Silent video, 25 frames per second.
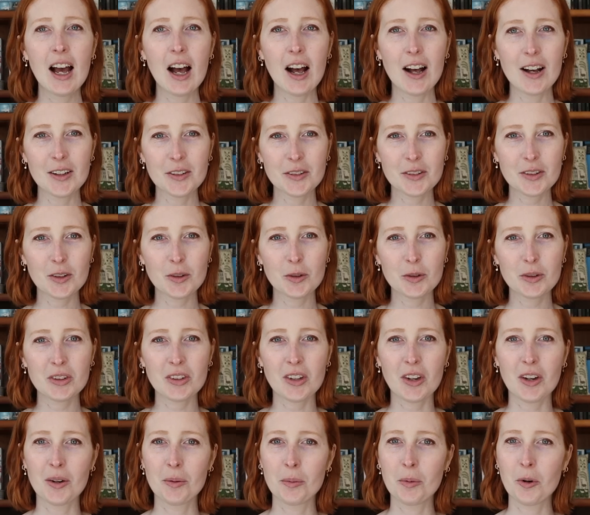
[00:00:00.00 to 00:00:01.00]
also
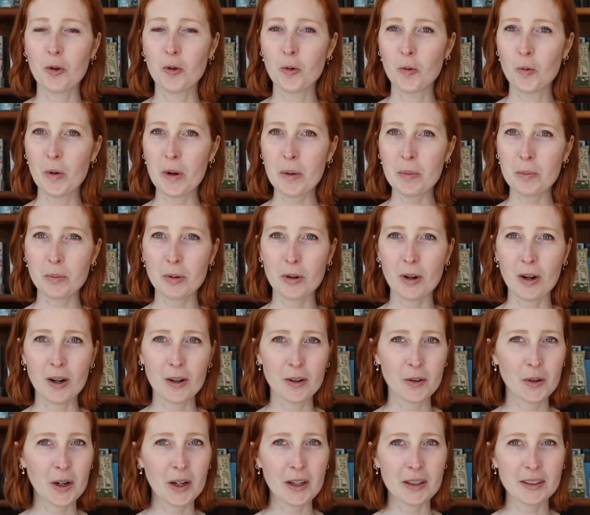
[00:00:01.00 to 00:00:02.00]
some whip
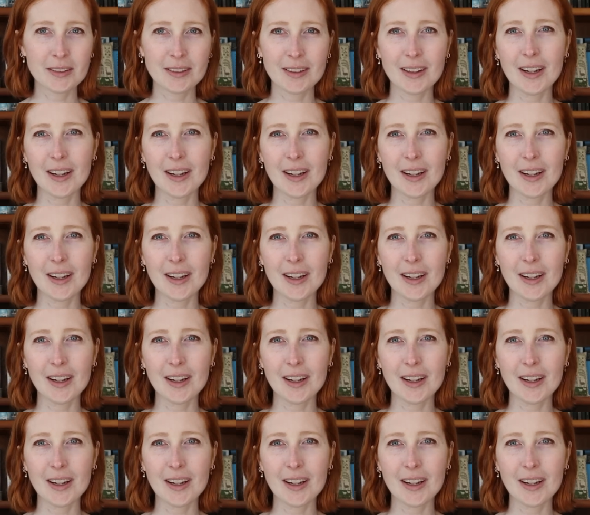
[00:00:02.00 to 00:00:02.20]
progress,